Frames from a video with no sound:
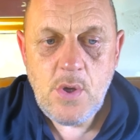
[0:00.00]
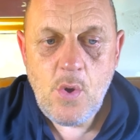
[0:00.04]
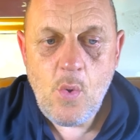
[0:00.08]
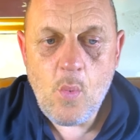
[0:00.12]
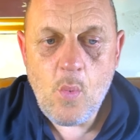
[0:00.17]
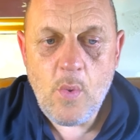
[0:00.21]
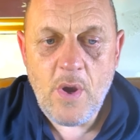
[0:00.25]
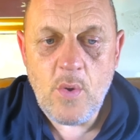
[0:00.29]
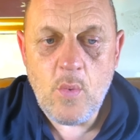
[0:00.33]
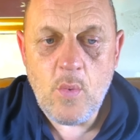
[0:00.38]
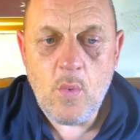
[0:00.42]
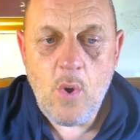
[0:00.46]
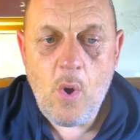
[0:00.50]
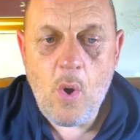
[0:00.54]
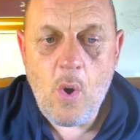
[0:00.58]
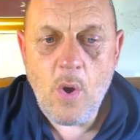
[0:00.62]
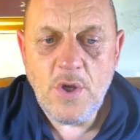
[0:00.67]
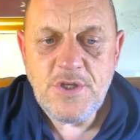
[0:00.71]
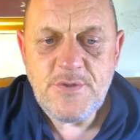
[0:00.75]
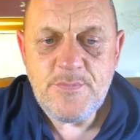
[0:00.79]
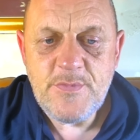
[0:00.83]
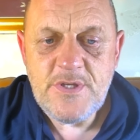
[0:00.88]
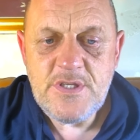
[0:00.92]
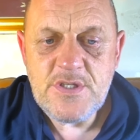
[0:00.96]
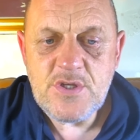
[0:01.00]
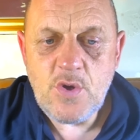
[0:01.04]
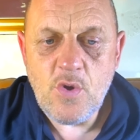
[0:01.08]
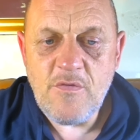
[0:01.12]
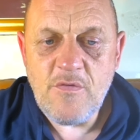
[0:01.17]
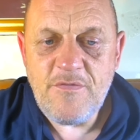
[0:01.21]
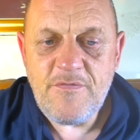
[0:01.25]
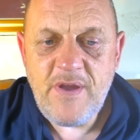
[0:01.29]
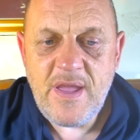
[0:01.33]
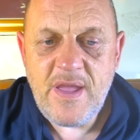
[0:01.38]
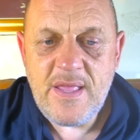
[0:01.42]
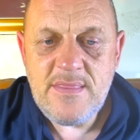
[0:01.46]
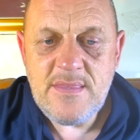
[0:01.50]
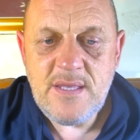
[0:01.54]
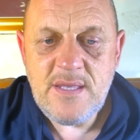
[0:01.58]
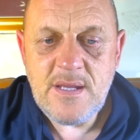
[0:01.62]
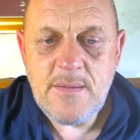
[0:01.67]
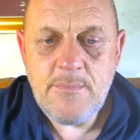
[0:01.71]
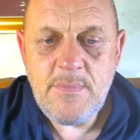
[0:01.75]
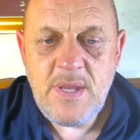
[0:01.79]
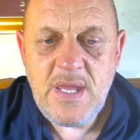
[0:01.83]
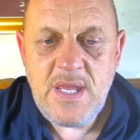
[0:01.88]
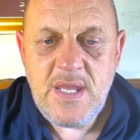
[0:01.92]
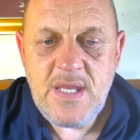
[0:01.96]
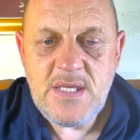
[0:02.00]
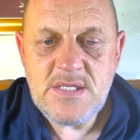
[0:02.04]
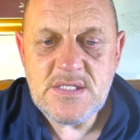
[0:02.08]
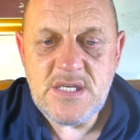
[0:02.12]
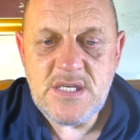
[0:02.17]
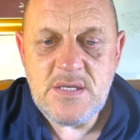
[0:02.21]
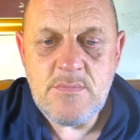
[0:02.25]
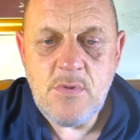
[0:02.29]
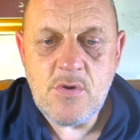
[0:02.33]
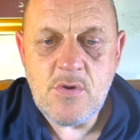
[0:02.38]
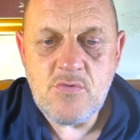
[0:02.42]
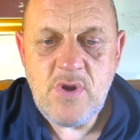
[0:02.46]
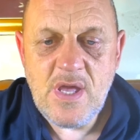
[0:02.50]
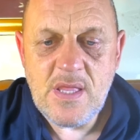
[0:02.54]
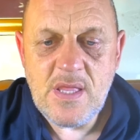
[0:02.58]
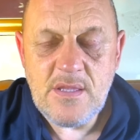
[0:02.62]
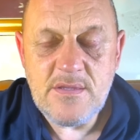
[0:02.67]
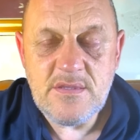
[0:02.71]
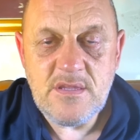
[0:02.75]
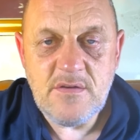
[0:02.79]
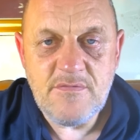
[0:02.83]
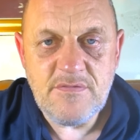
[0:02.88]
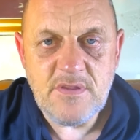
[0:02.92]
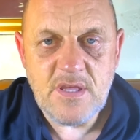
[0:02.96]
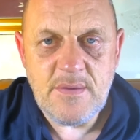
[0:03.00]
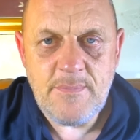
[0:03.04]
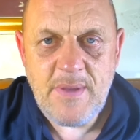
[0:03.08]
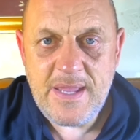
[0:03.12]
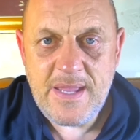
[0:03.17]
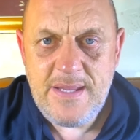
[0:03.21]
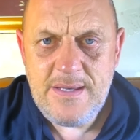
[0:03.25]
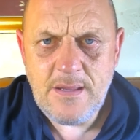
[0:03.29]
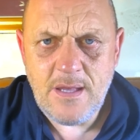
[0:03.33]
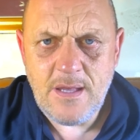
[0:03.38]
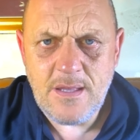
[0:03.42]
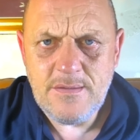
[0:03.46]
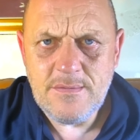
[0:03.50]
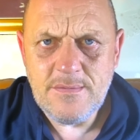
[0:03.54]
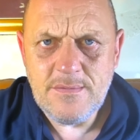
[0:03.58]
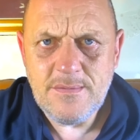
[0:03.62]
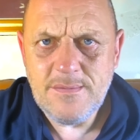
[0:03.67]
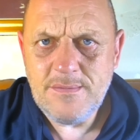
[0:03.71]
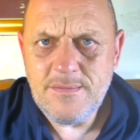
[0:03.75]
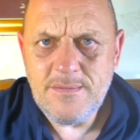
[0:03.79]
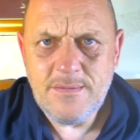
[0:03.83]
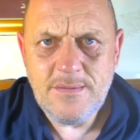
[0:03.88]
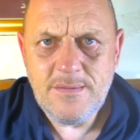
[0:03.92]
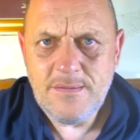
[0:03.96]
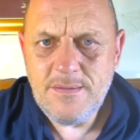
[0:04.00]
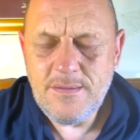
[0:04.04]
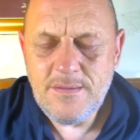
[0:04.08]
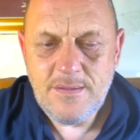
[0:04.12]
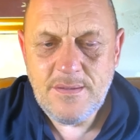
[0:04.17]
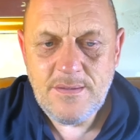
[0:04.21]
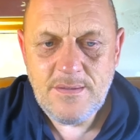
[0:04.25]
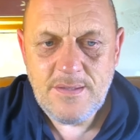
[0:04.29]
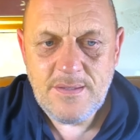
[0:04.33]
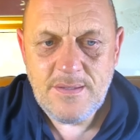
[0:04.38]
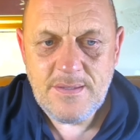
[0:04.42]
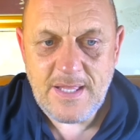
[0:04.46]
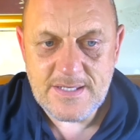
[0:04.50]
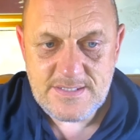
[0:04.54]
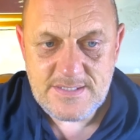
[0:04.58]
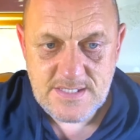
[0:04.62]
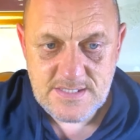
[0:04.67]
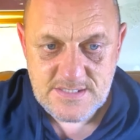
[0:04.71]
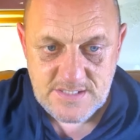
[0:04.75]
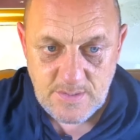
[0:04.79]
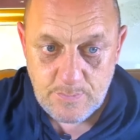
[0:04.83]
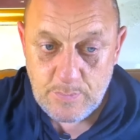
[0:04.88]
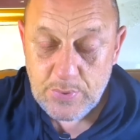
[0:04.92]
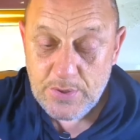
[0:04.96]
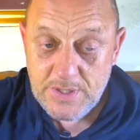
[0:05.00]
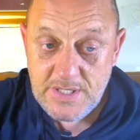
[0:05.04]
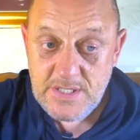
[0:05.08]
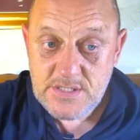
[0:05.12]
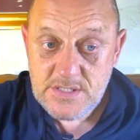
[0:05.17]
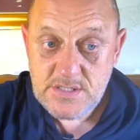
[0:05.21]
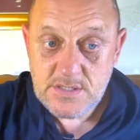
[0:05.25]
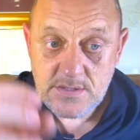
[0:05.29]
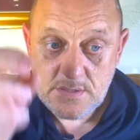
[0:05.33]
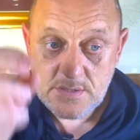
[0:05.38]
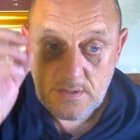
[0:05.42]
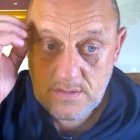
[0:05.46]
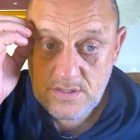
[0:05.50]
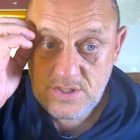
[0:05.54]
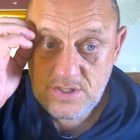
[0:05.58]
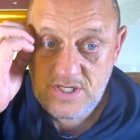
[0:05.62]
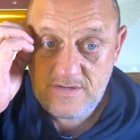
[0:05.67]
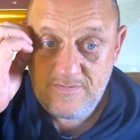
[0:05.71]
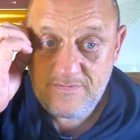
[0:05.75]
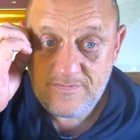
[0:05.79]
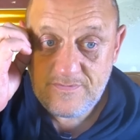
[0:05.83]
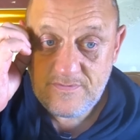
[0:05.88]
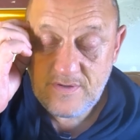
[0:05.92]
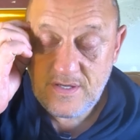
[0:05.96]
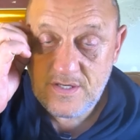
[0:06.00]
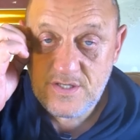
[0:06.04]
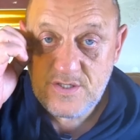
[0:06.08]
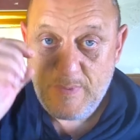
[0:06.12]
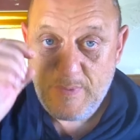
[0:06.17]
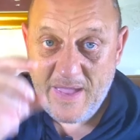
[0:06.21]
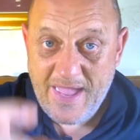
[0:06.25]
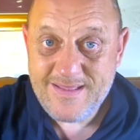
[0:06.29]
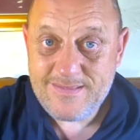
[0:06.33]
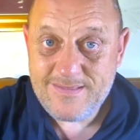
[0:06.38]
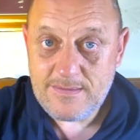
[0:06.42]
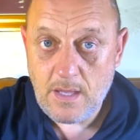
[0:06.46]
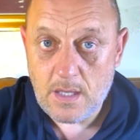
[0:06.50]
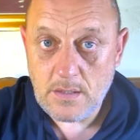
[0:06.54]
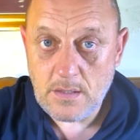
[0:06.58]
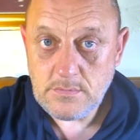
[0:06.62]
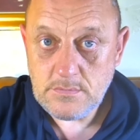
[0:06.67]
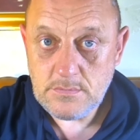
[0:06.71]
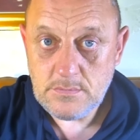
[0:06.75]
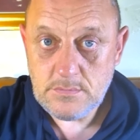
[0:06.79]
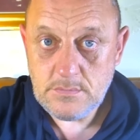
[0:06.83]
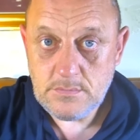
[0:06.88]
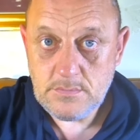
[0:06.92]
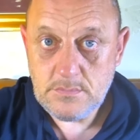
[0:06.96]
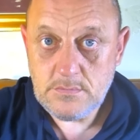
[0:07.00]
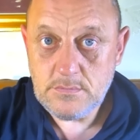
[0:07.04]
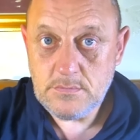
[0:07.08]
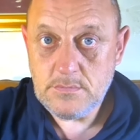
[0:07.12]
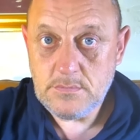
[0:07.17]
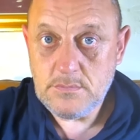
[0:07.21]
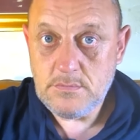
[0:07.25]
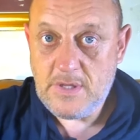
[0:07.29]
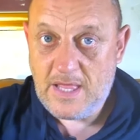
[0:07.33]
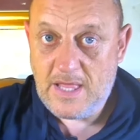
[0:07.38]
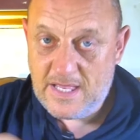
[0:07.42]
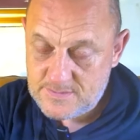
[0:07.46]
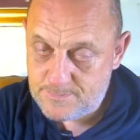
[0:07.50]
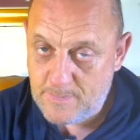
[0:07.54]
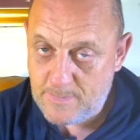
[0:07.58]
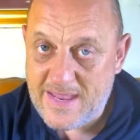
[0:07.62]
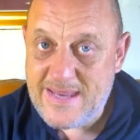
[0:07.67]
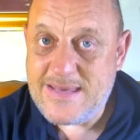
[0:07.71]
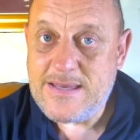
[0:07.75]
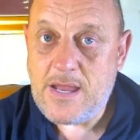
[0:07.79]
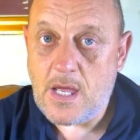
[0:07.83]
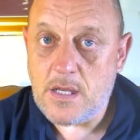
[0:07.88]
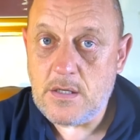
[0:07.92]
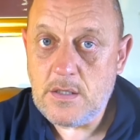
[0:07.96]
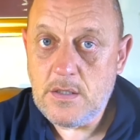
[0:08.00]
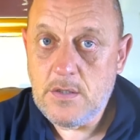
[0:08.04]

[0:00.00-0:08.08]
While Osman's offending may seem relatively minor, this is the police Chief Inspector, that's minor.